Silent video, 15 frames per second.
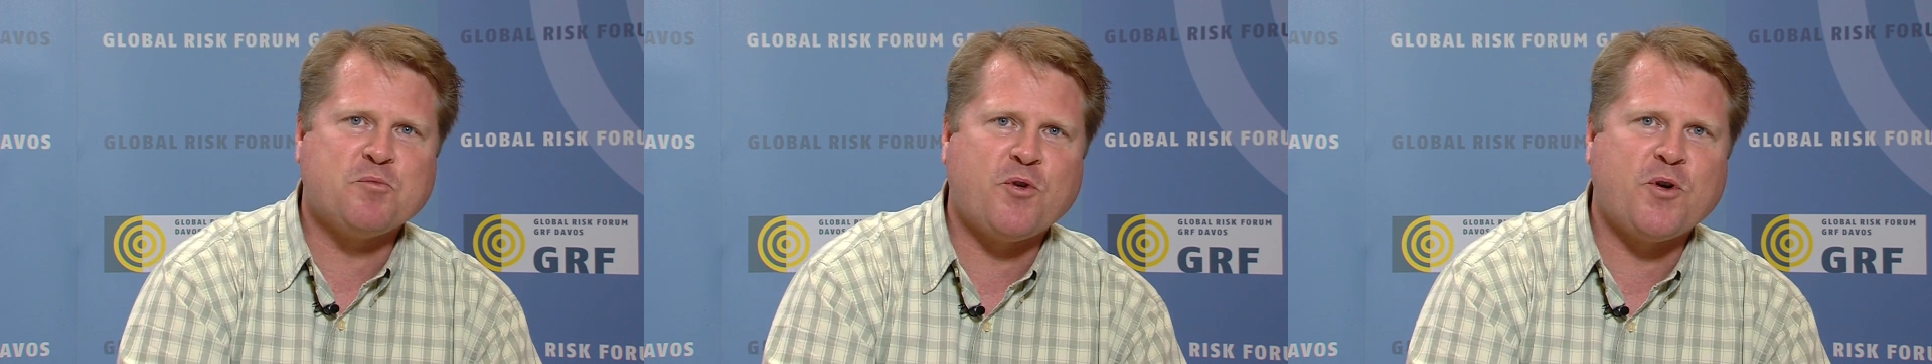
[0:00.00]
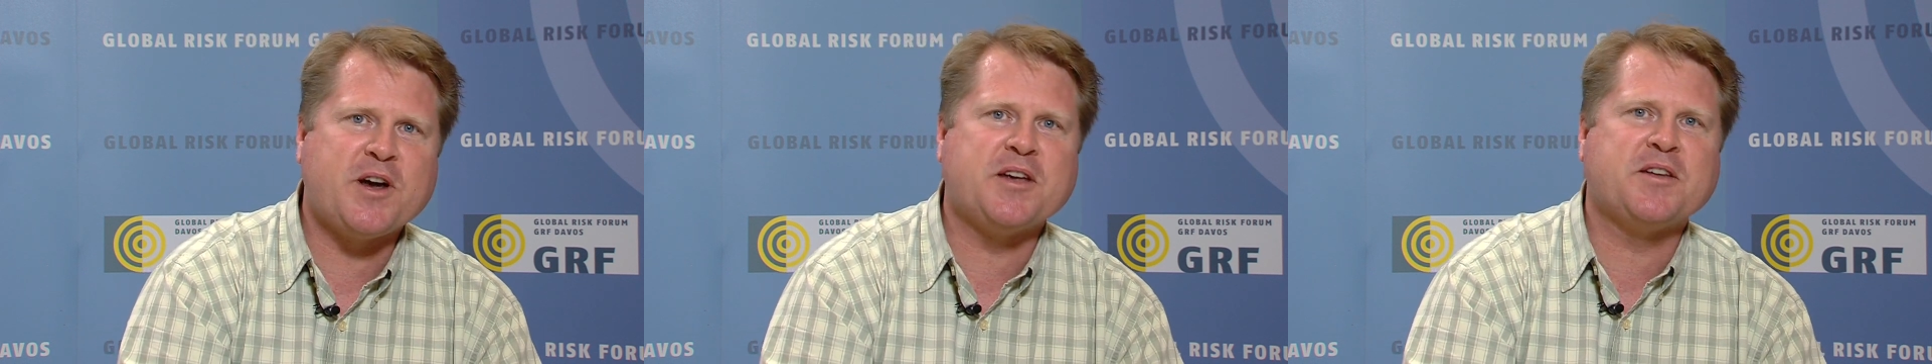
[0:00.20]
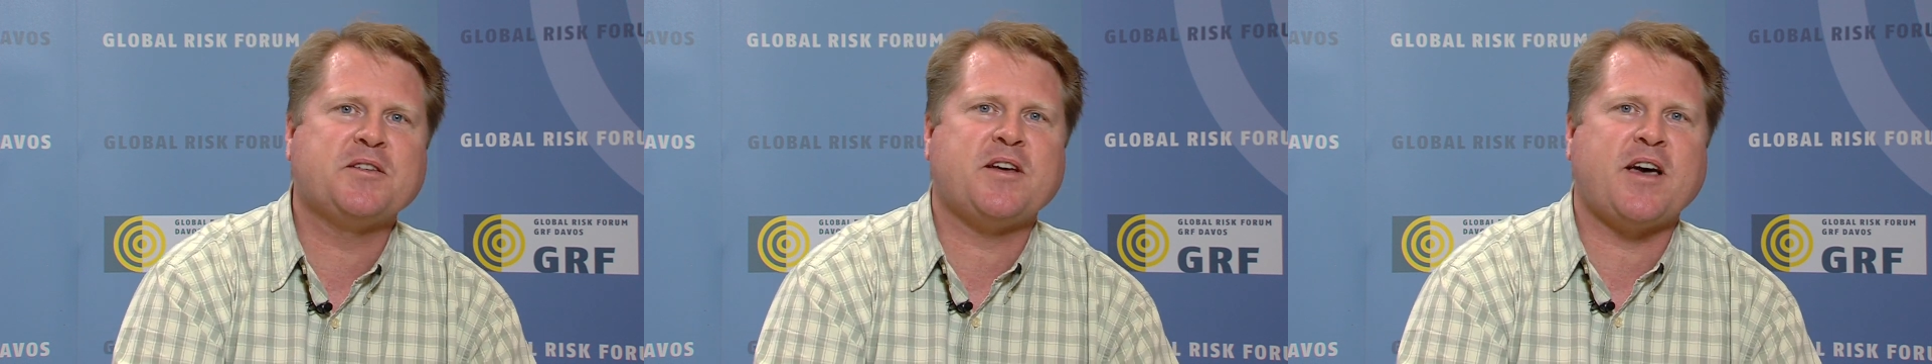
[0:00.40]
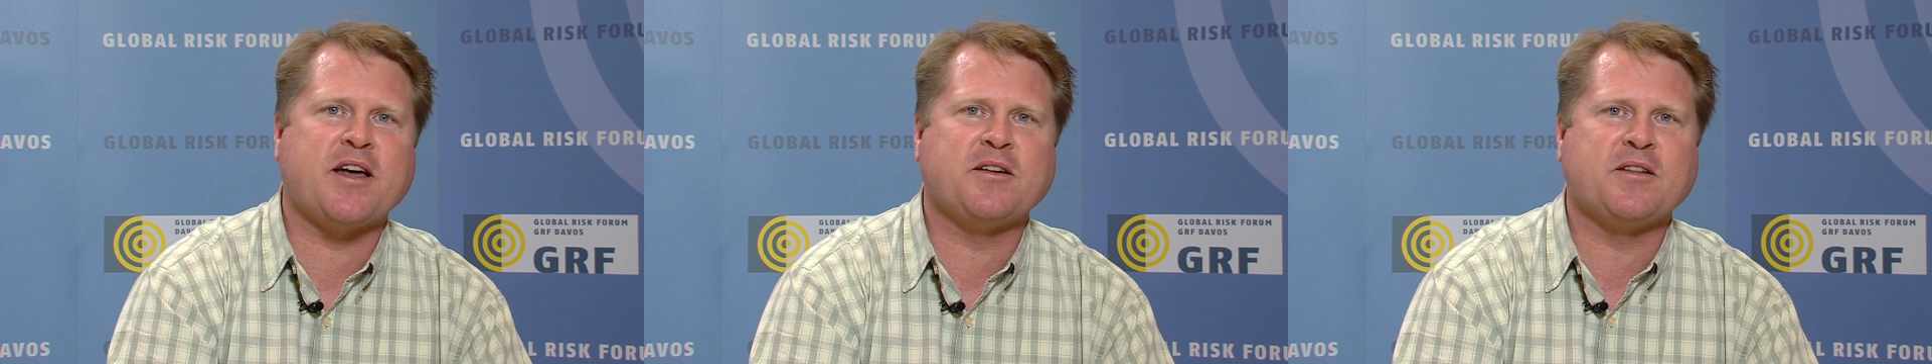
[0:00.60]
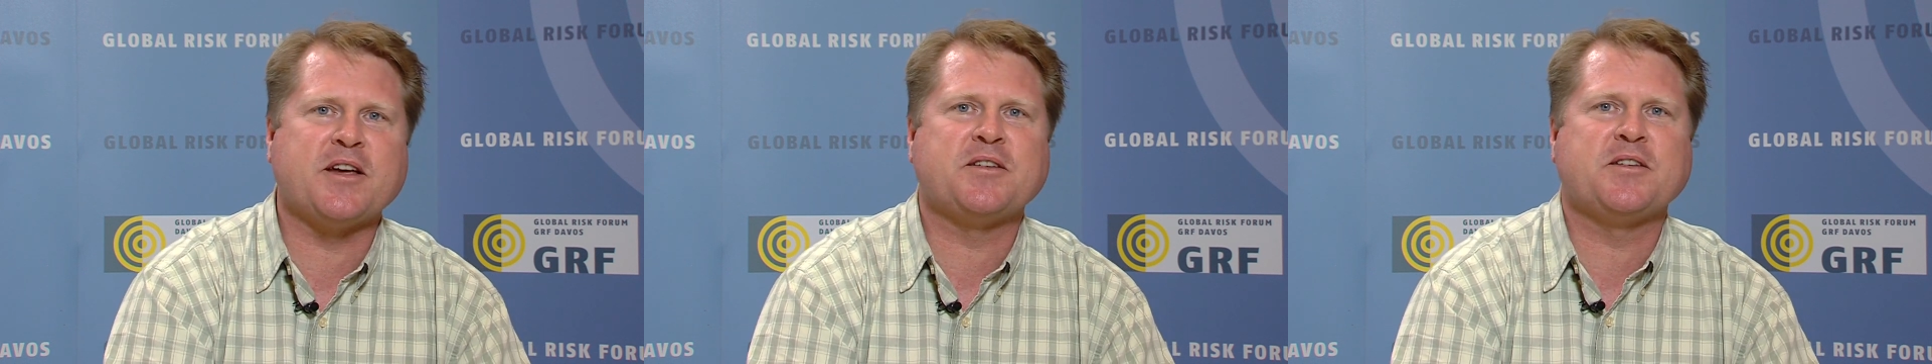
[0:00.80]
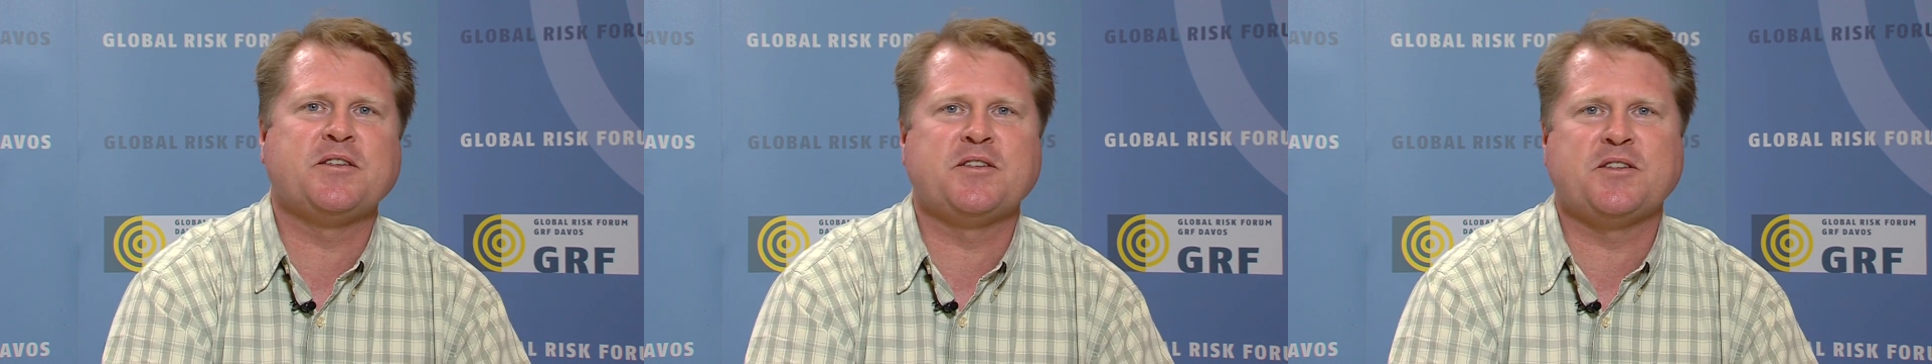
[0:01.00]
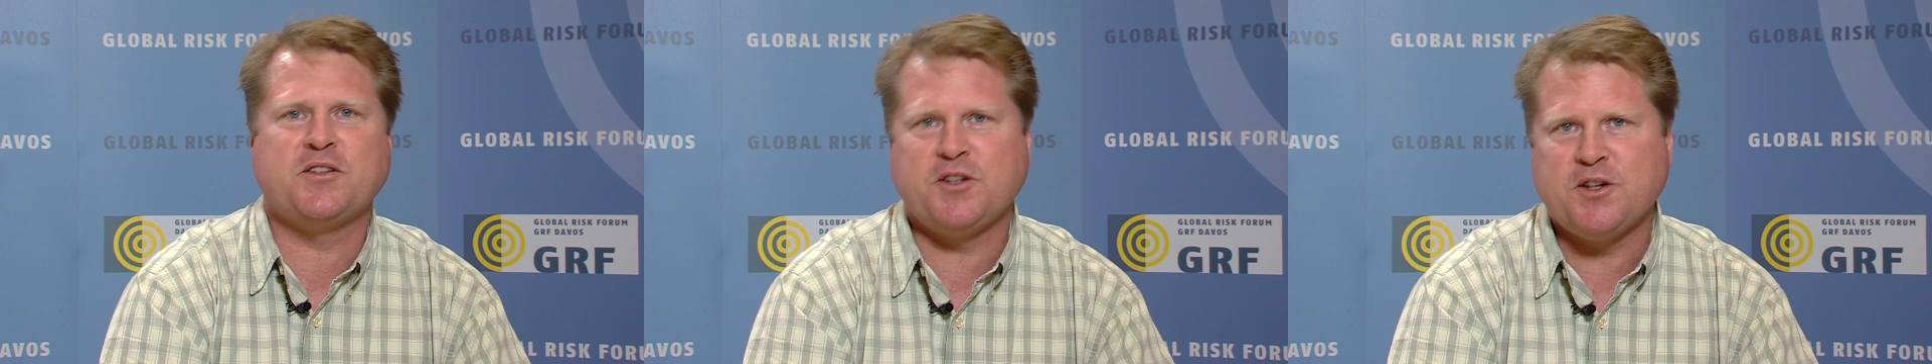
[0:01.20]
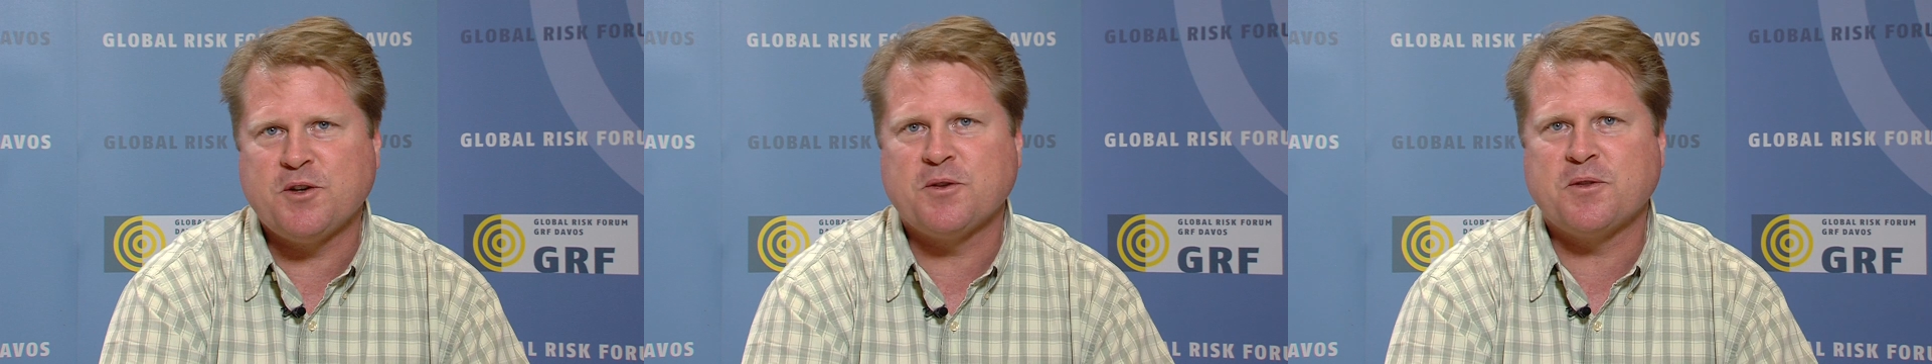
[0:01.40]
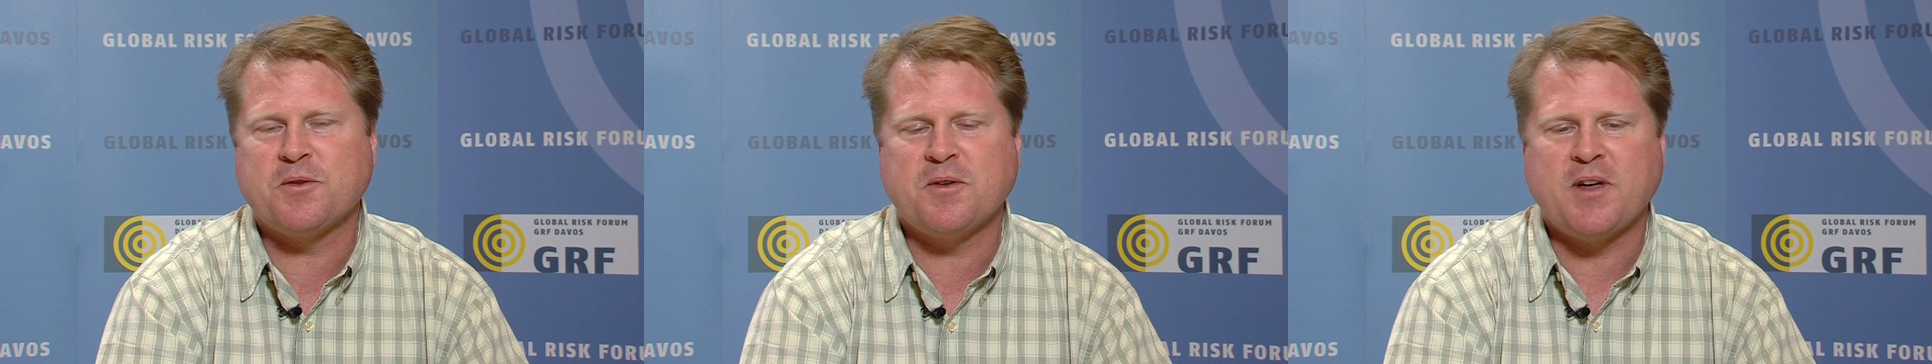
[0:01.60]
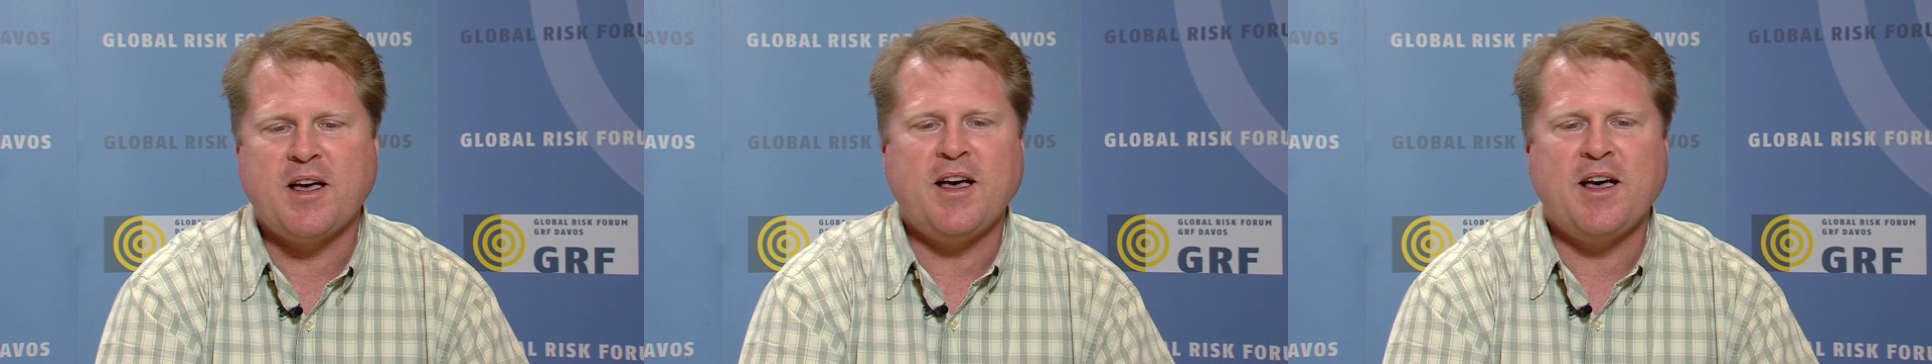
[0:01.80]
boys, adolescents, youth,